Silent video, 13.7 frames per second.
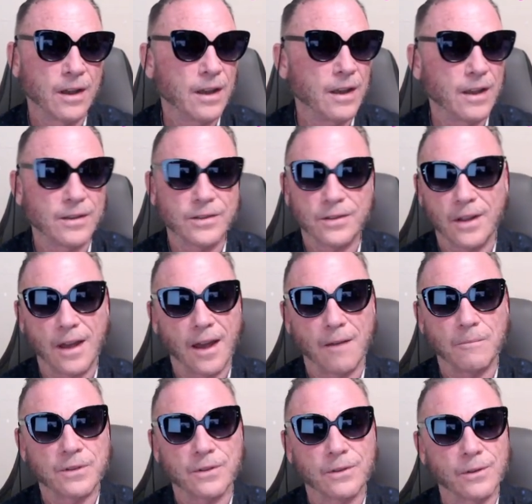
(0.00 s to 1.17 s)
is
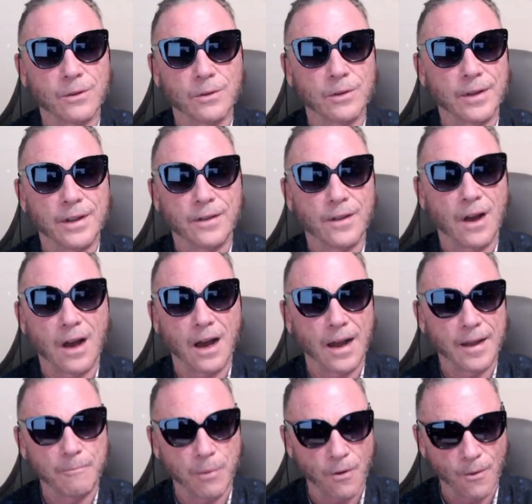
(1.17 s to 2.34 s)
absolutely the high
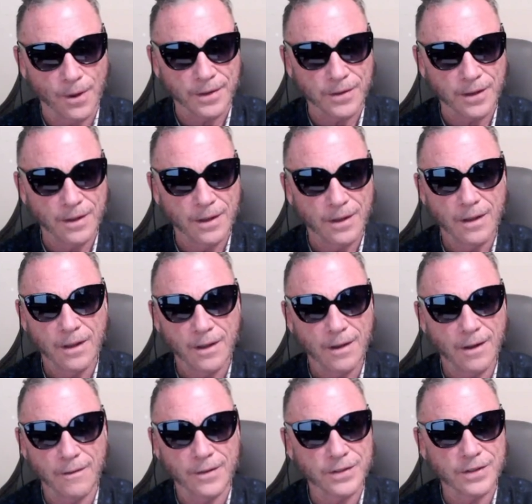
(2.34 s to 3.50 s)
point
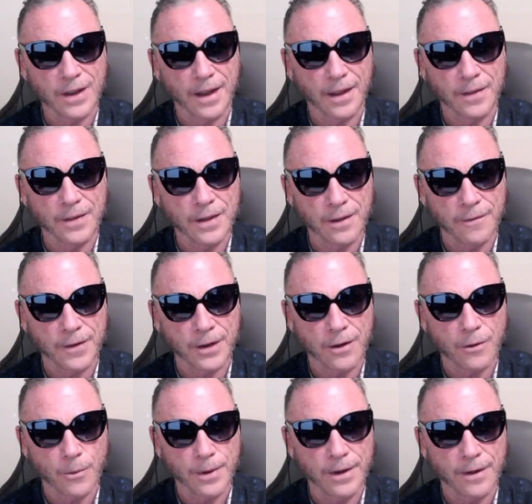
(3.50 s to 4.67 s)
of a scientific
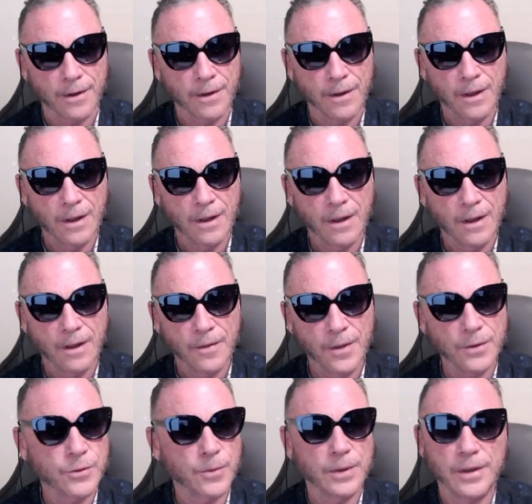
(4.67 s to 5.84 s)
career.
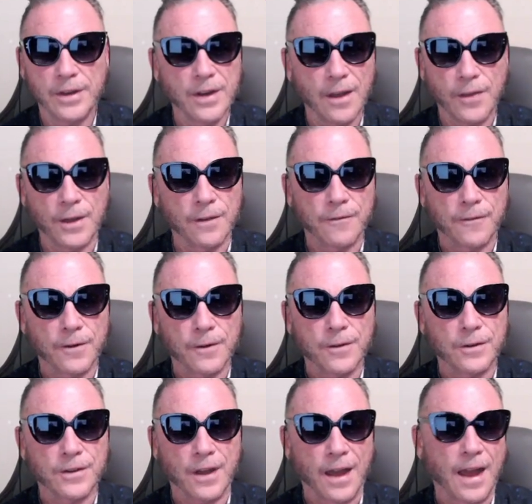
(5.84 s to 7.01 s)
There's really nothing further
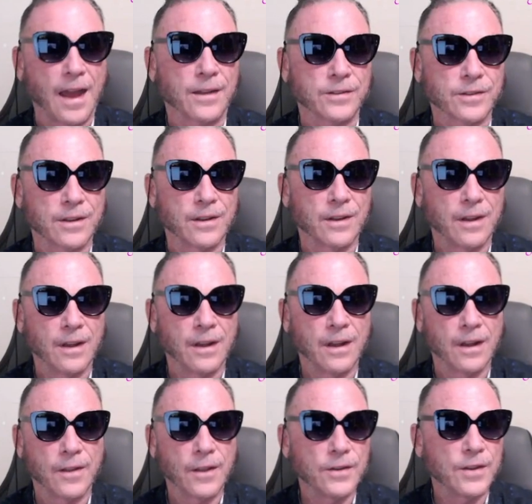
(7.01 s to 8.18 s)
to ask
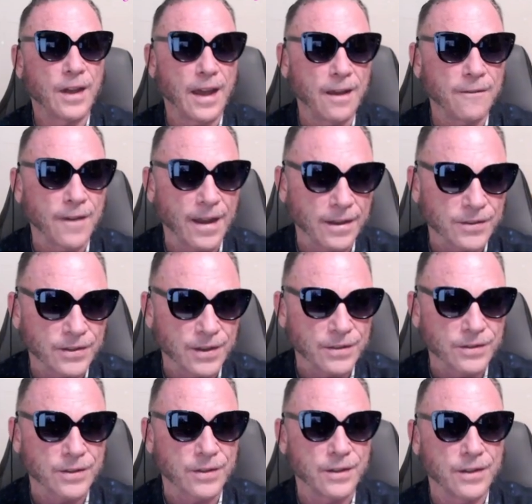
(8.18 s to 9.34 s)
than to have access
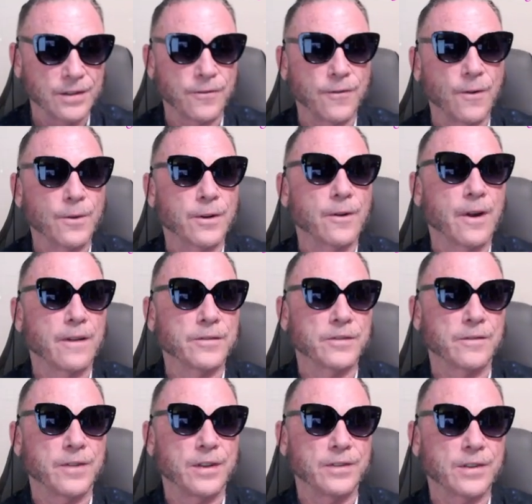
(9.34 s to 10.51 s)
to these photographs
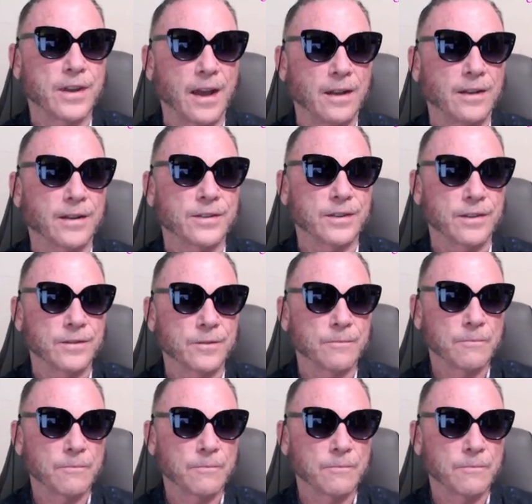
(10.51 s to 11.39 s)
of these galaxies.